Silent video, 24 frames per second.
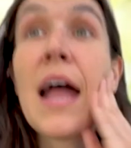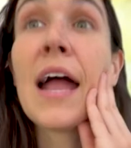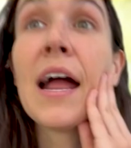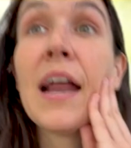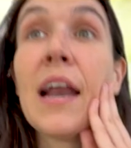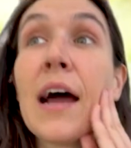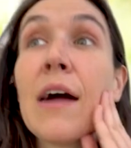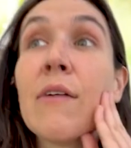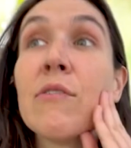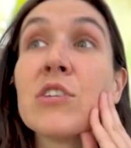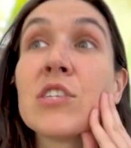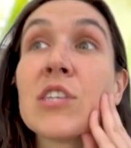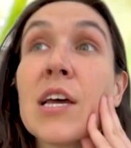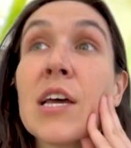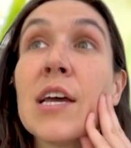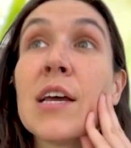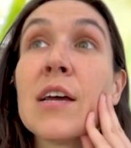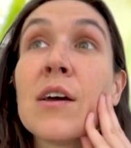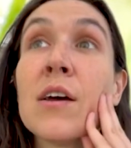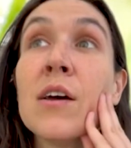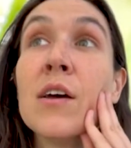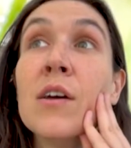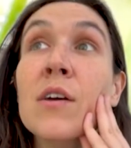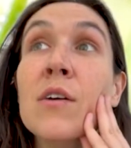And I was
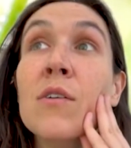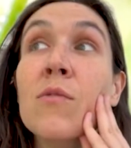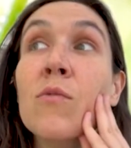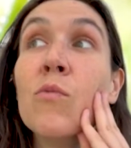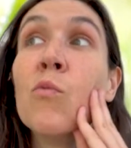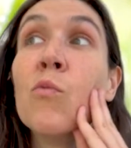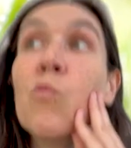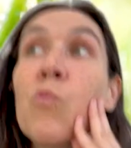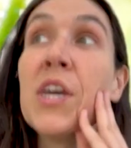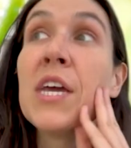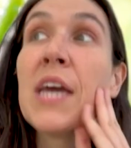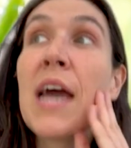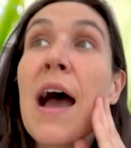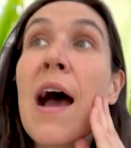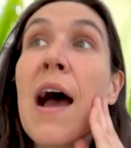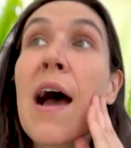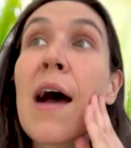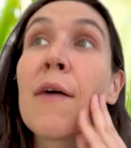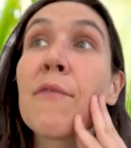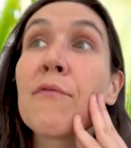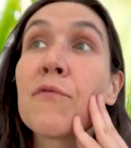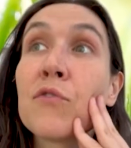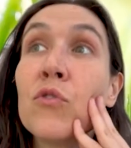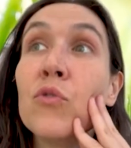like, we
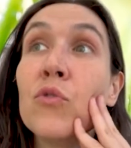have